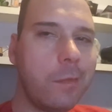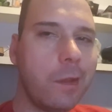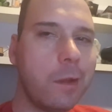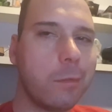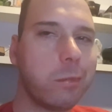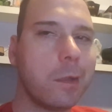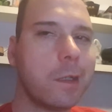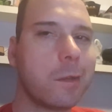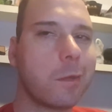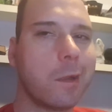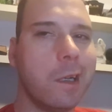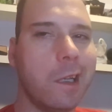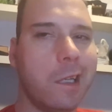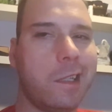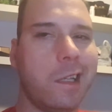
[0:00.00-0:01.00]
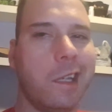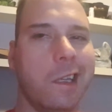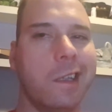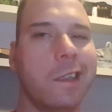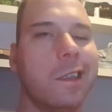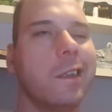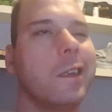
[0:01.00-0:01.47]
The place where I
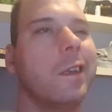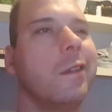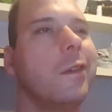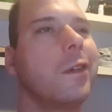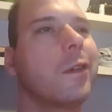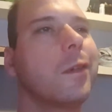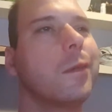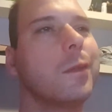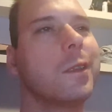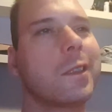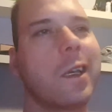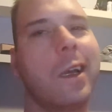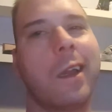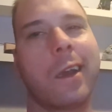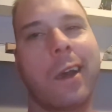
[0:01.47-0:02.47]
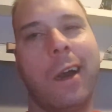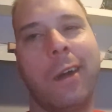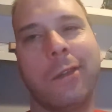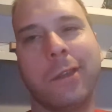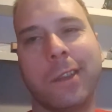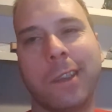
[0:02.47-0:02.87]
sit in the living room has got a coffee